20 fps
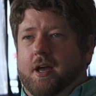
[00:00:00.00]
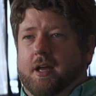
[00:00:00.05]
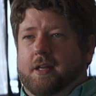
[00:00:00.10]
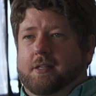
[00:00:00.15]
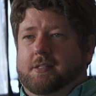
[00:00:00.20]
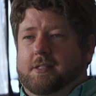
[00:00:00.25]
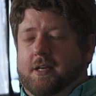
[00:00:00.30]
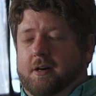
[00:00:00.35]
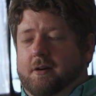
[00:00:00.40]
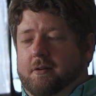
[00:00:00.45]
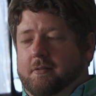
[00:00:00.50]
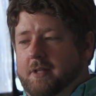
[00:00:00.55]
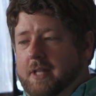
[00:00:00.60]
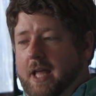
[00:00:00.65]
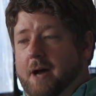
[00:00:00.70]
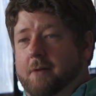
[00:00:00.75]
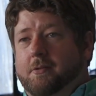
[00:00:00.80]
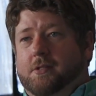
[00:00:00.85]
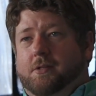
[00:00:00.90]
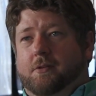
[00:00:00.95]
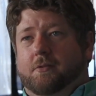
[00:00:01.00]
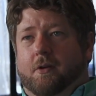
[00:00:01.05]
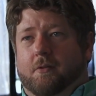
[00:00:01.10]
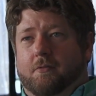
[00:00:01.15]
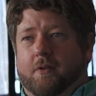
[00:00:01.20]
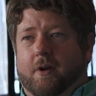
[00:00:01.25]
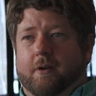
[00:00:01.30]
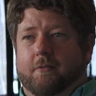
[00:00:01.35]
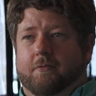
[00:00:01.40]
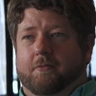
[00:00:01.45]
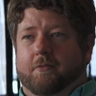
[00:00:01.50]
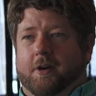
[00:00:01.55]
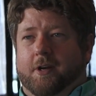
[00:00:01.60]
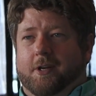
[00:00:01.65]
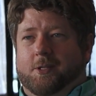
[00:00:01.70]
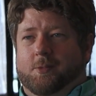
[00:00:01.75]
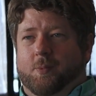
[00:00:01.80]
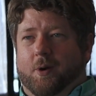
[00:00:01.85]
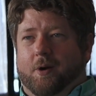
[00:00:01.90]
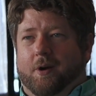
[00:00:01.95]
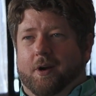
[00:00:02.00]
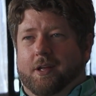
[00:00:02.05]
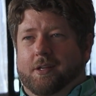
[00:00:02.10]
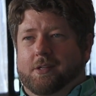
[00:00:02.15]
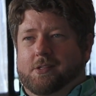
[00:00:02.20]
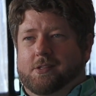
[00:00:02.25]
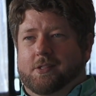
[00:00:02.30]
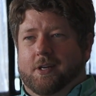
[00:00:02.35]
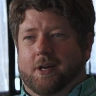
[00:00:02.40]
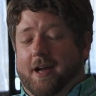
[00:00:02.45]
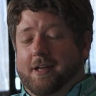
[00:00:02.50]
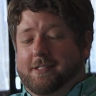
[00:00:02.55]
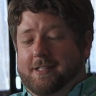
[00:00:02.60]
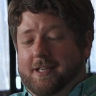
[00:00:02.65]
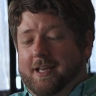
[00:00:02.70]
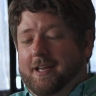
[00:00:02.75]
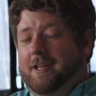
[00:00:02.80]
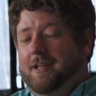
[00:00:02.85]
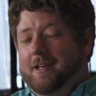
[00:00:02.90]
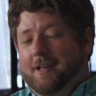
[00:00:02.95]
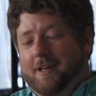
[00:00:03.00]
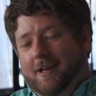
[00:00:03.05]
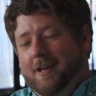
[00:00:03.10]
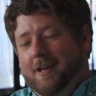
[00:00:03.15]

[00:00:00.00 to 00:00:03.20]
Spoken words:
And so that was a very fun experience. I did